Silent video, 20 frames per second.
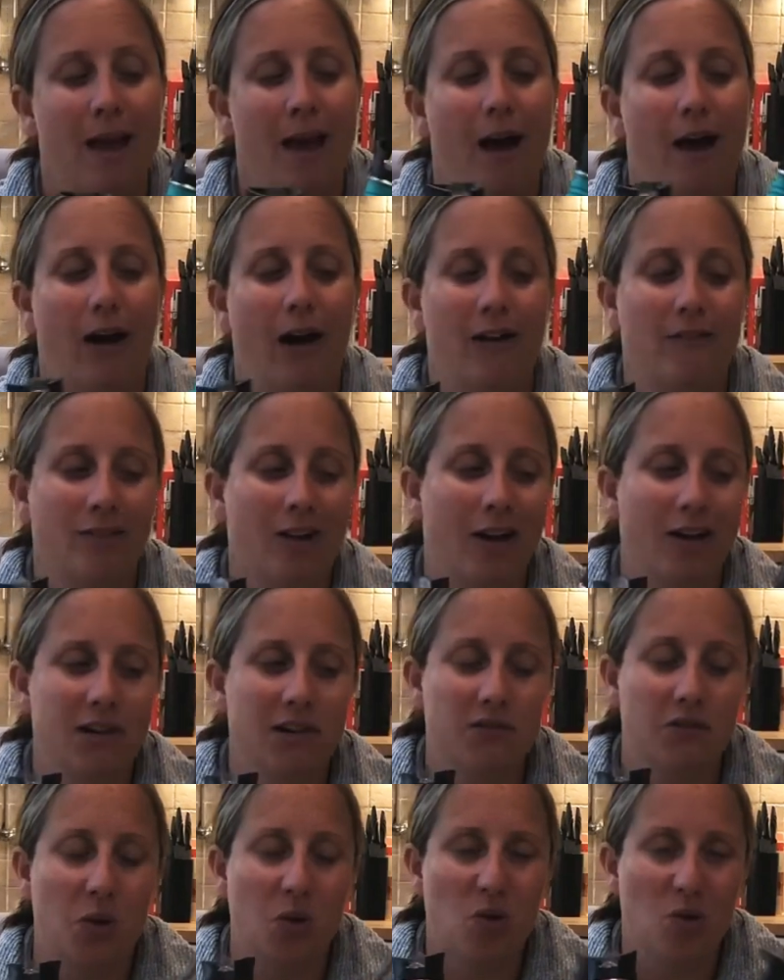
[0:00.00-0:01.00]
I've kind of
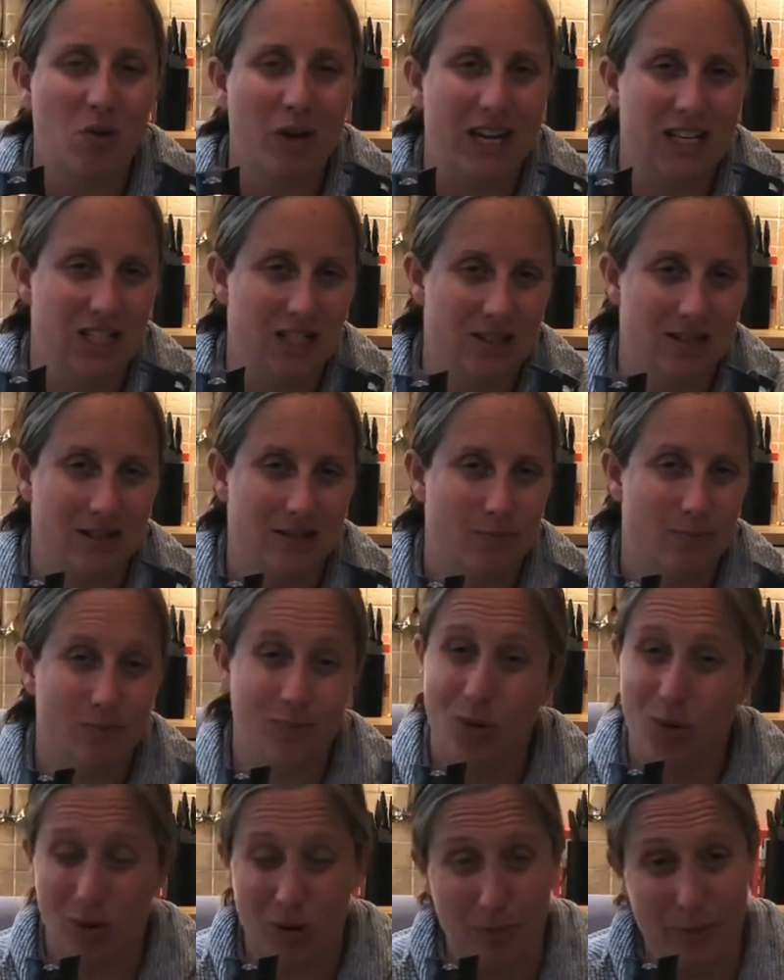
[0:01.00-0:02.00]
always just
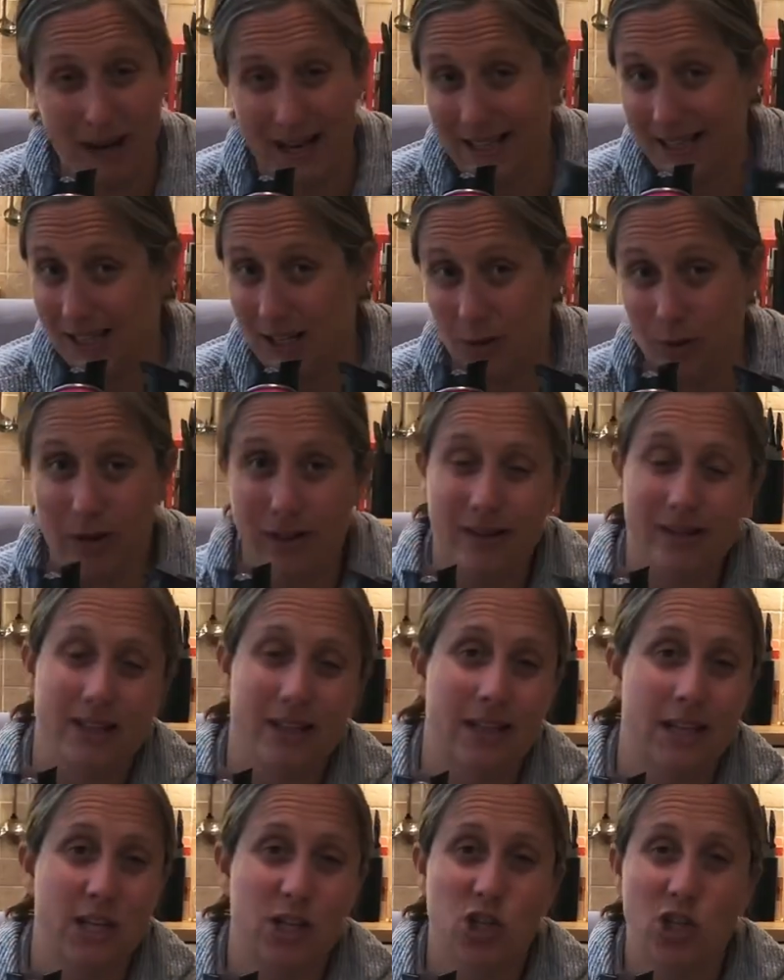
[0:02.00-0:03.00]
bought the plastic ones and
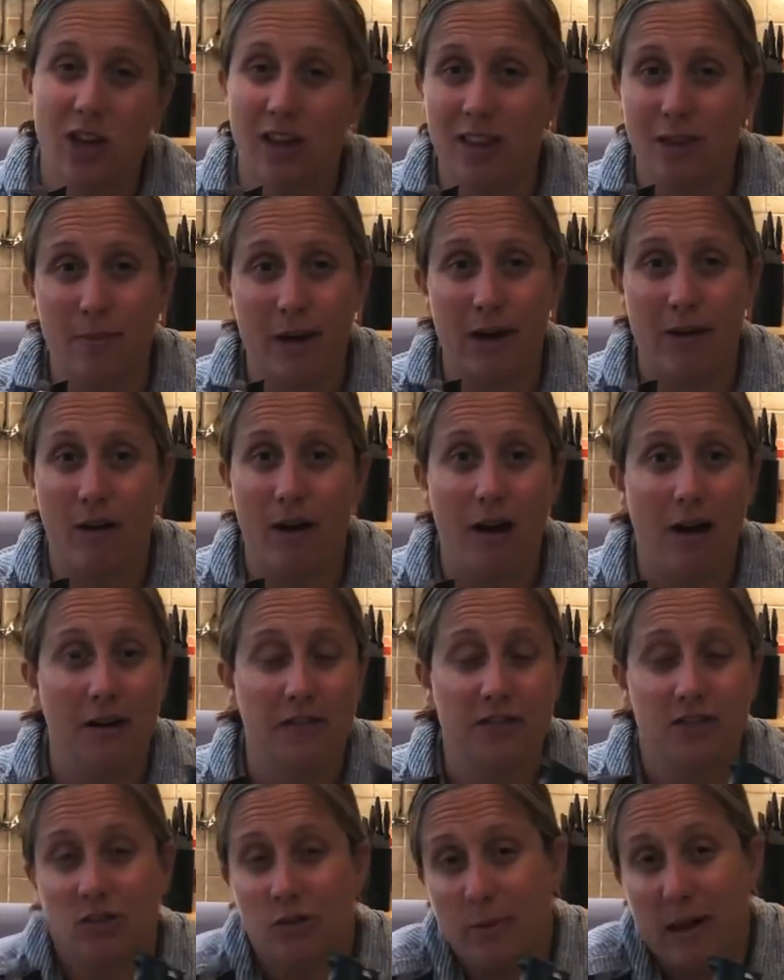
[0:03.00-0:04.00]
then chucked them out
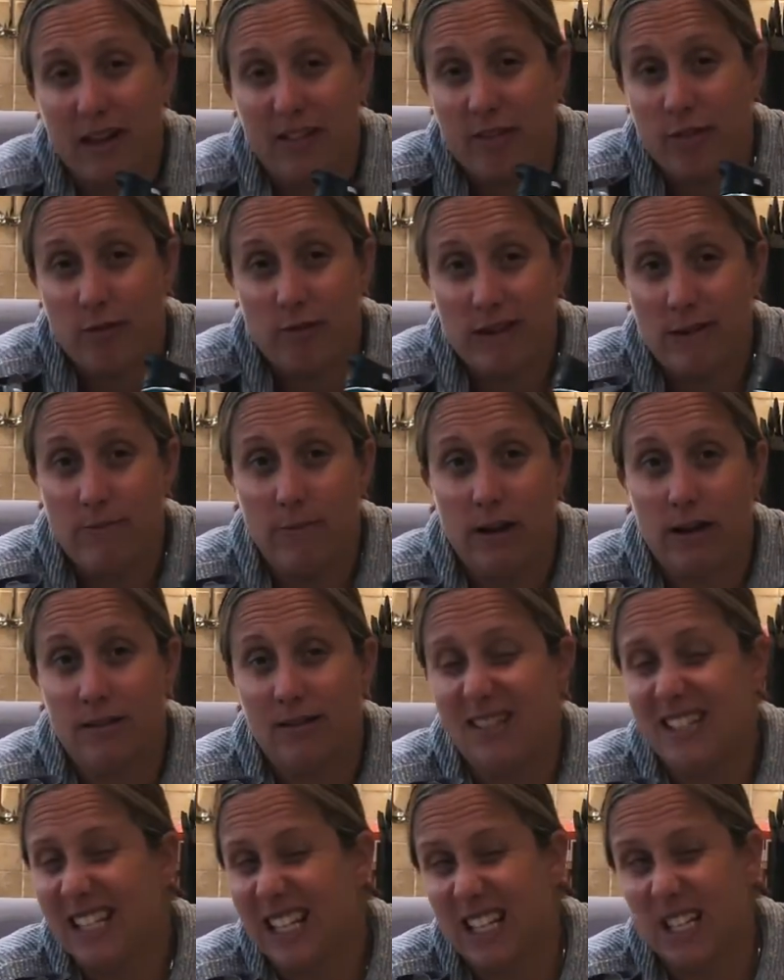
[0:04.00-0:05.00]
after about 3 months,
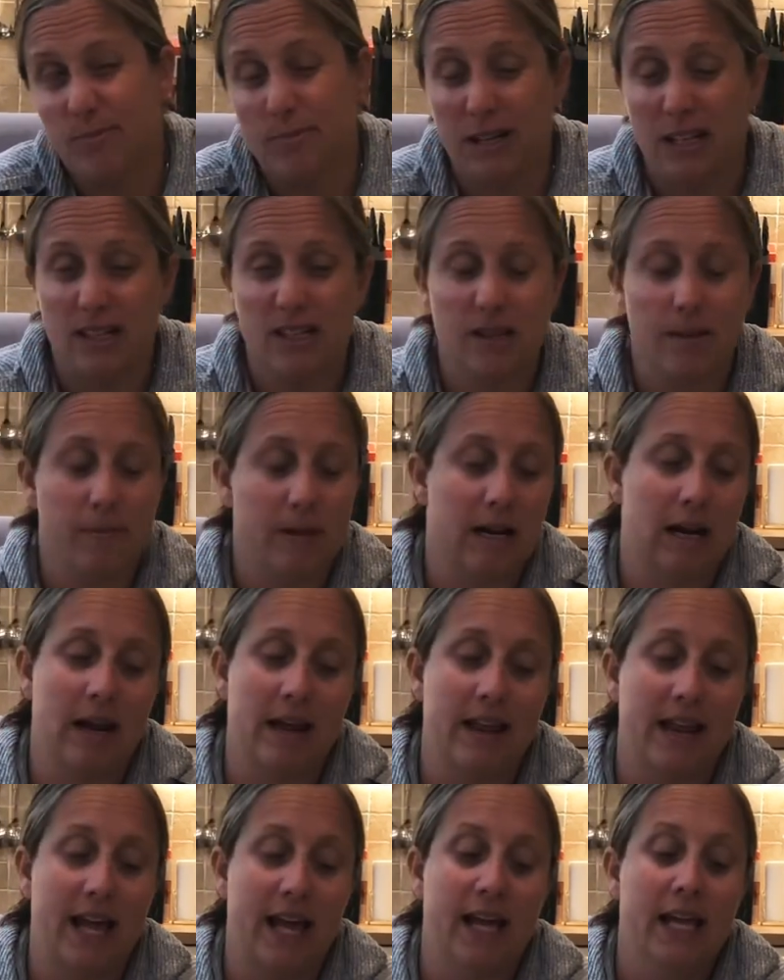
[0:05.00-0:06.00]
6 months, something like
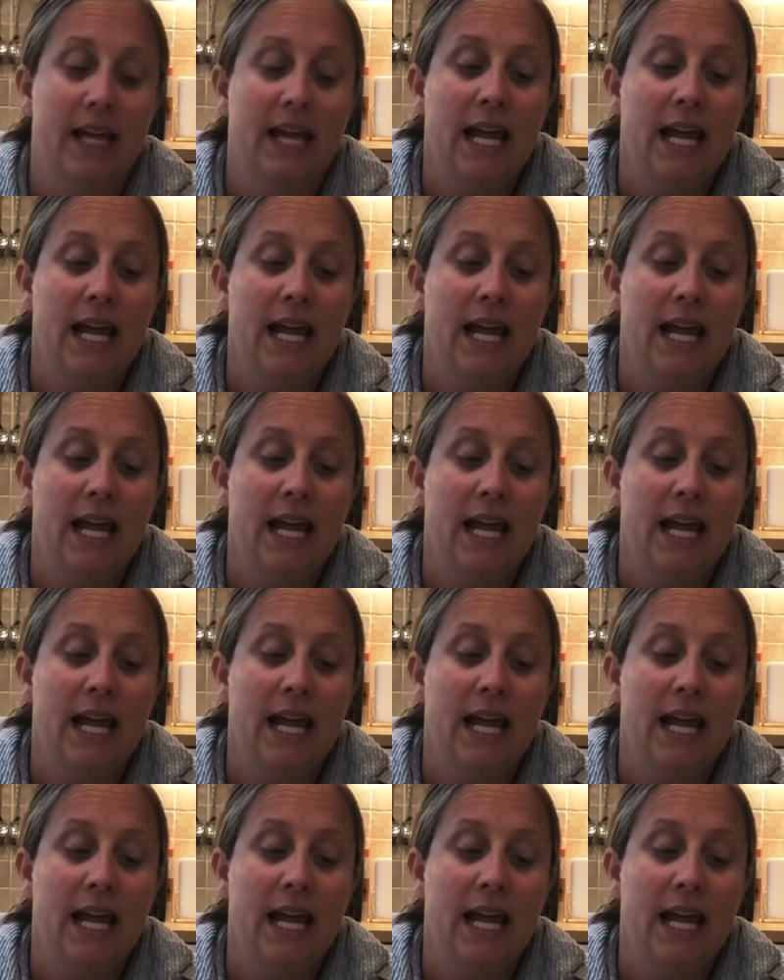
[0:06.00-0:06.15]
that.